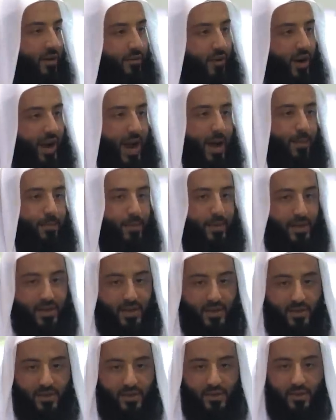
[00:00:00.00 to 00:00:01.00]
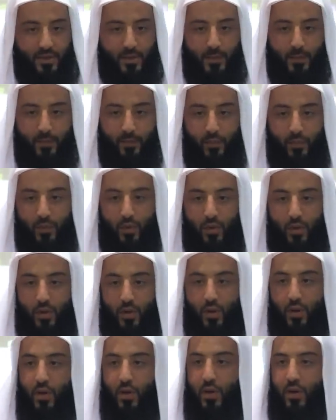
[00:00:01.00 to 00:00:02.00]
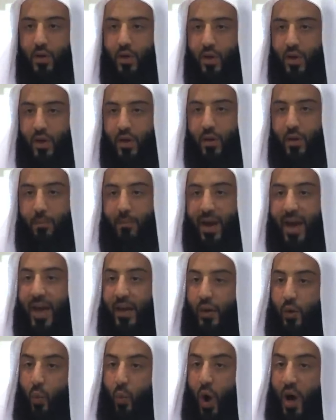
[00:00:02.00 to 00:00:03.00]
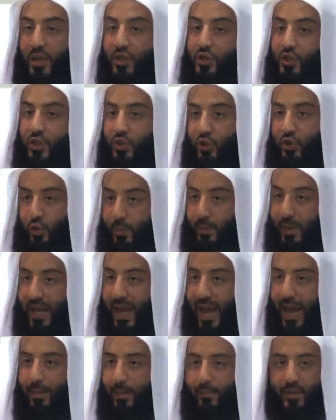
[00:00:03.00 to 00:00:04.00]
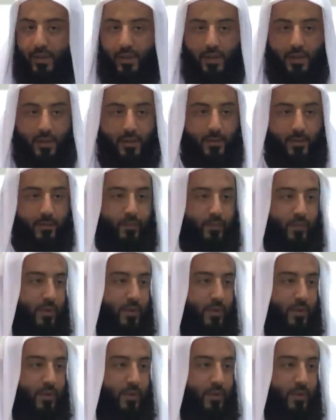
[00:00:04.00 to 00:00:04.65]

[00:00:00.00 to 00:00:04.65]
for happiness. Man wants to be happy.